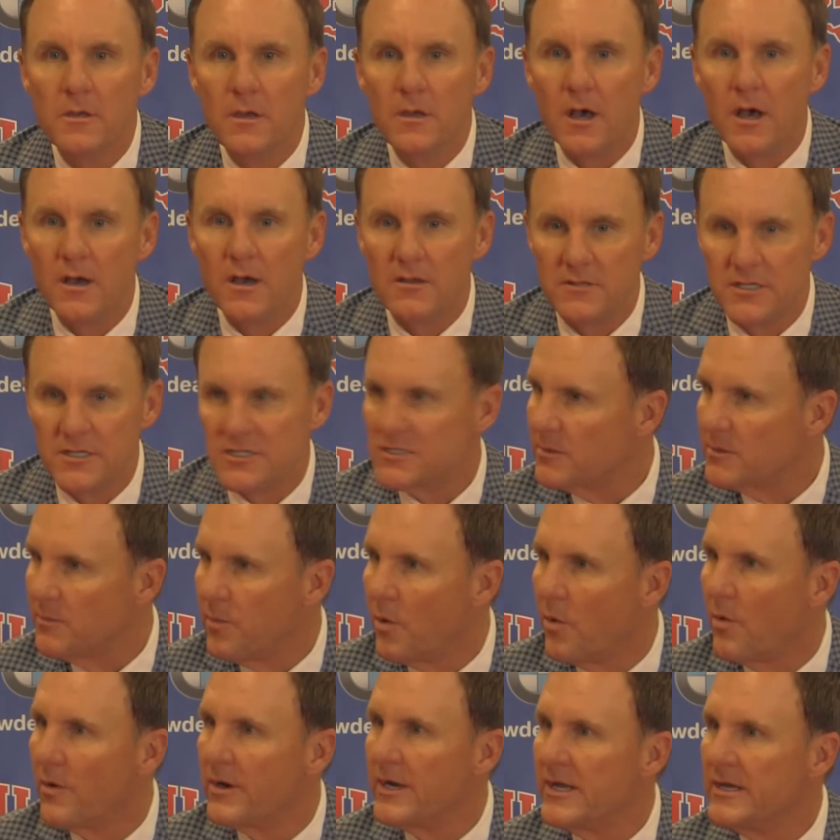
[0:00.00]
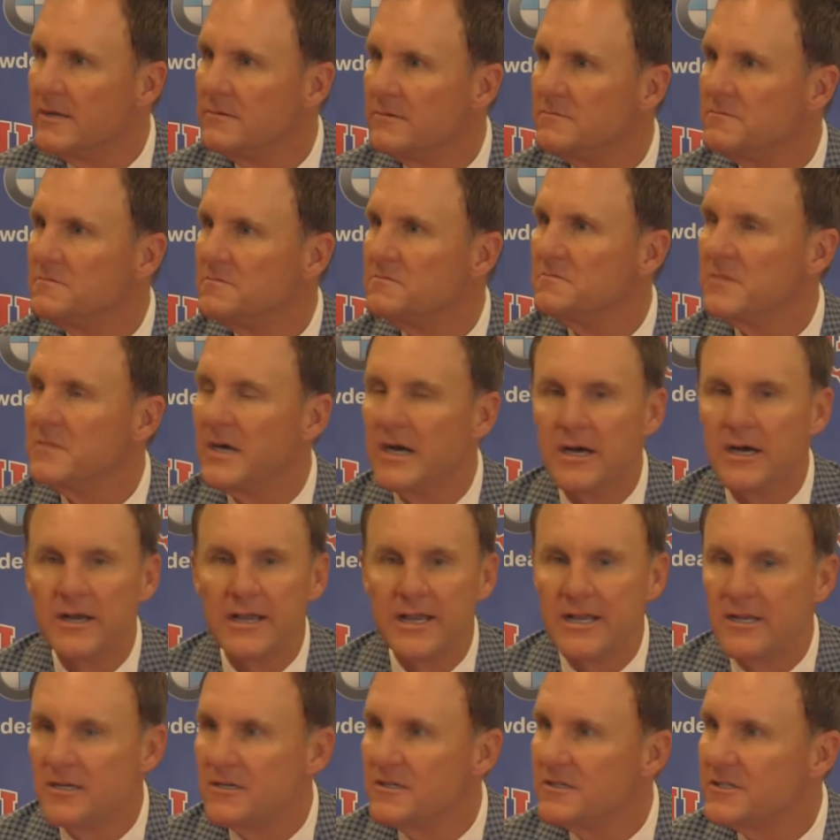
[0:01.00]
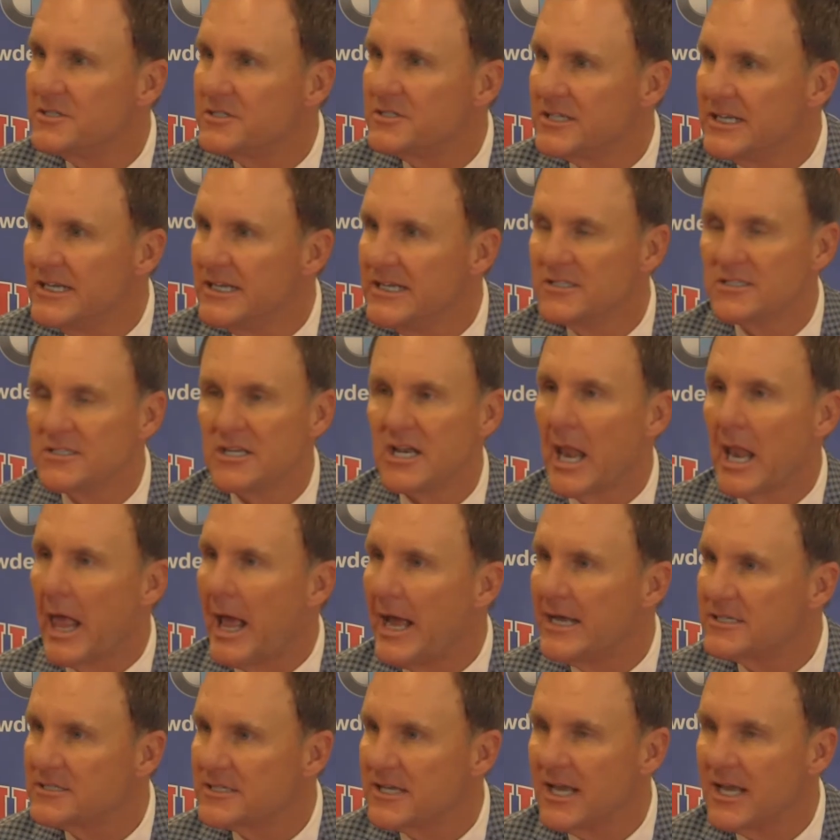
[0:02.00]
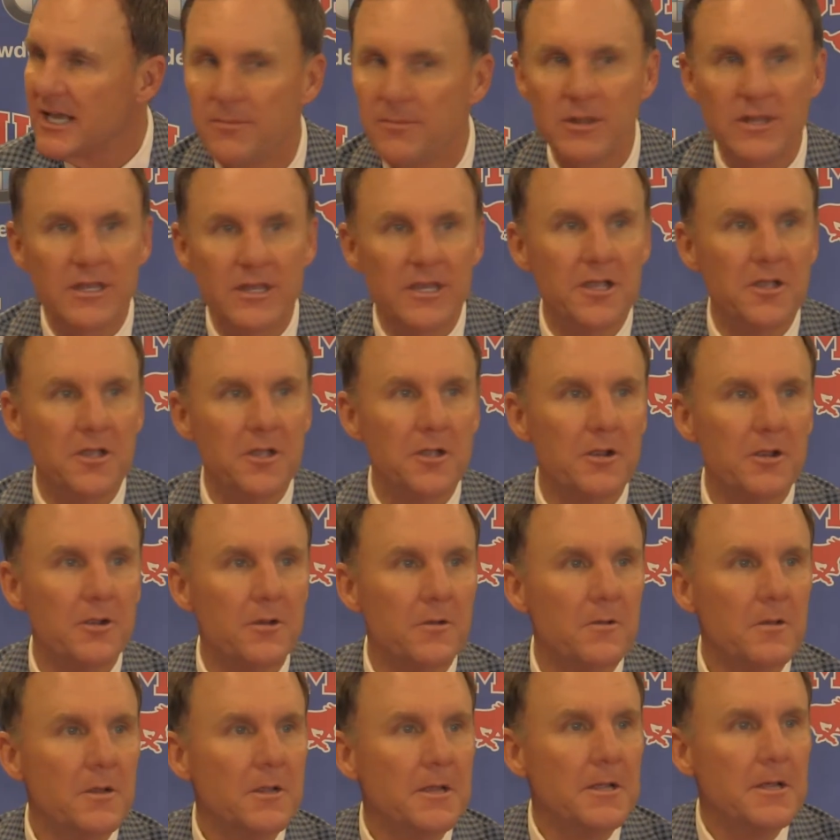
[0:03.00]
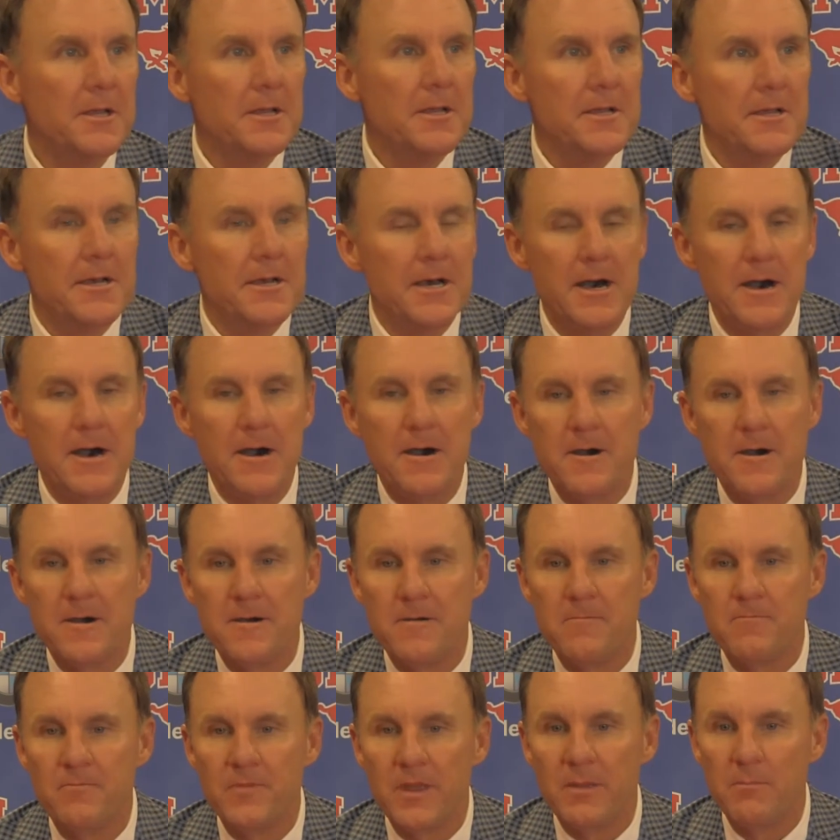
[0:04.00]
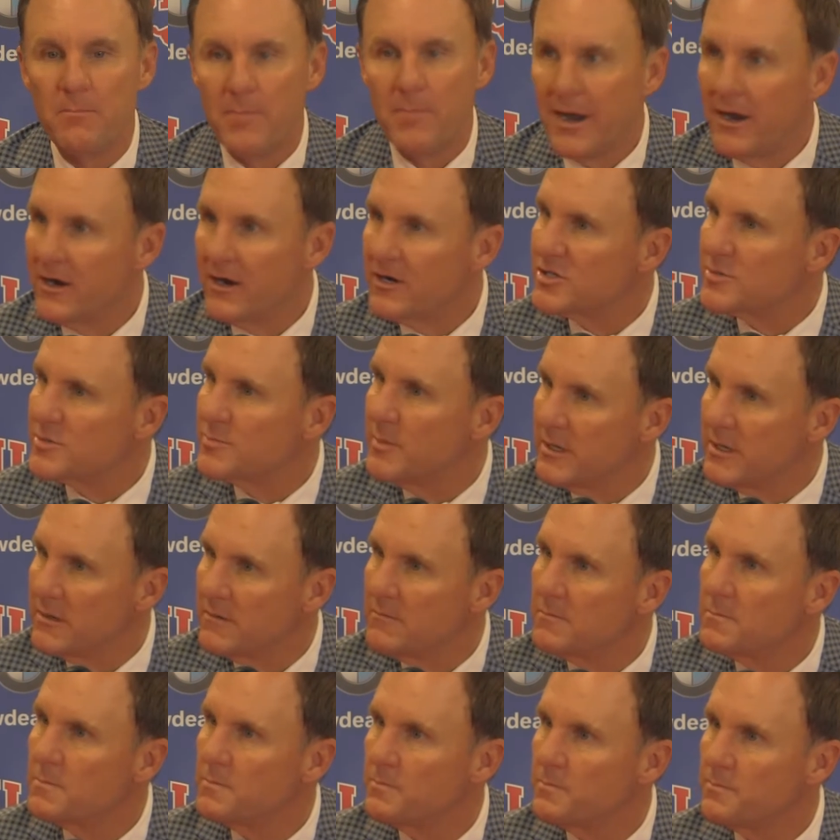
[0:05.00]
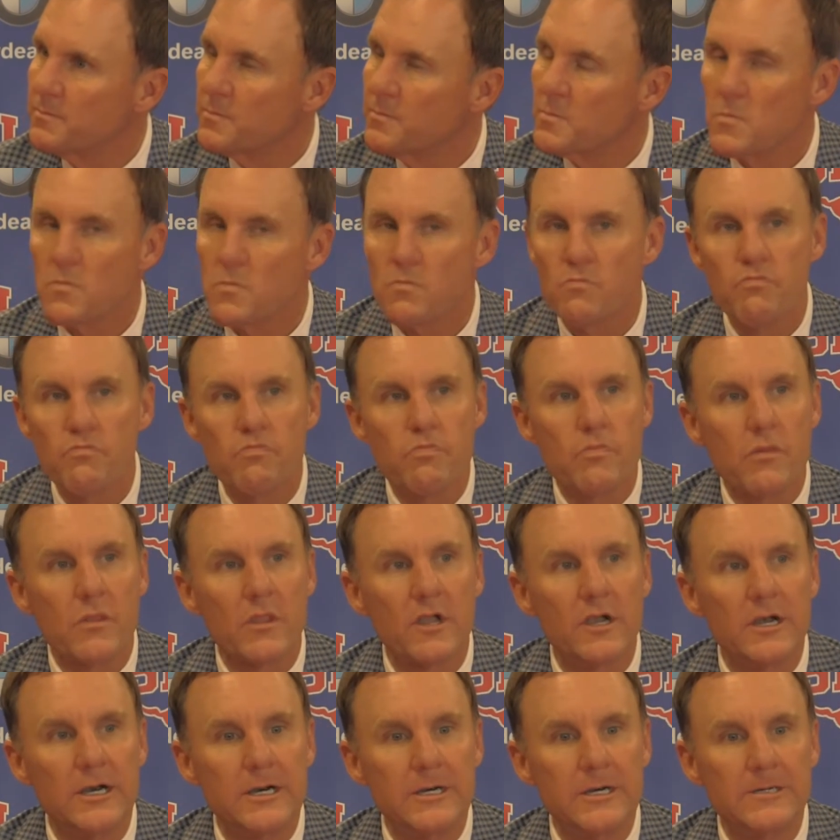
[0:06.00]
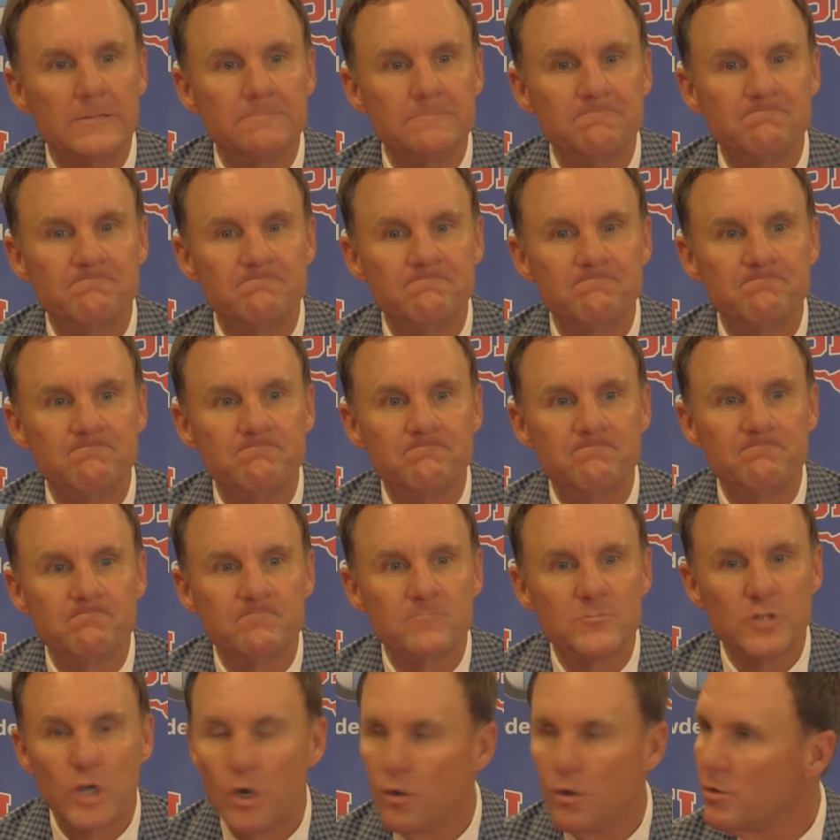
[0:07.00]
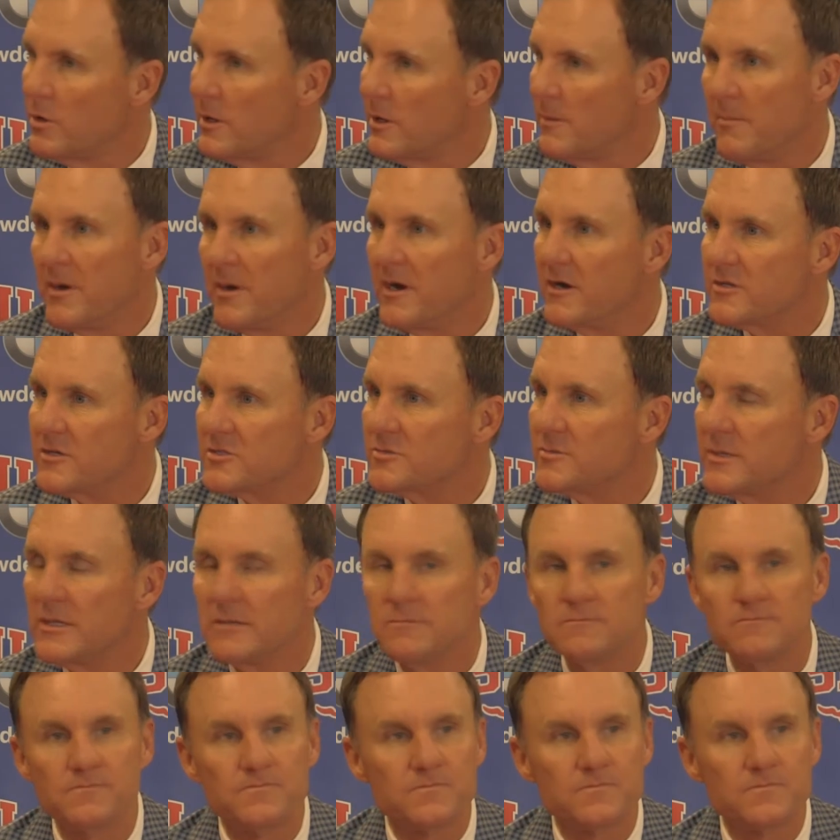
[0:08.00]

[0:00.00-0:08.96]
Uh, disappointing. Uh, end of the season, last of the year, um, embarrassment, um, total embarrassment.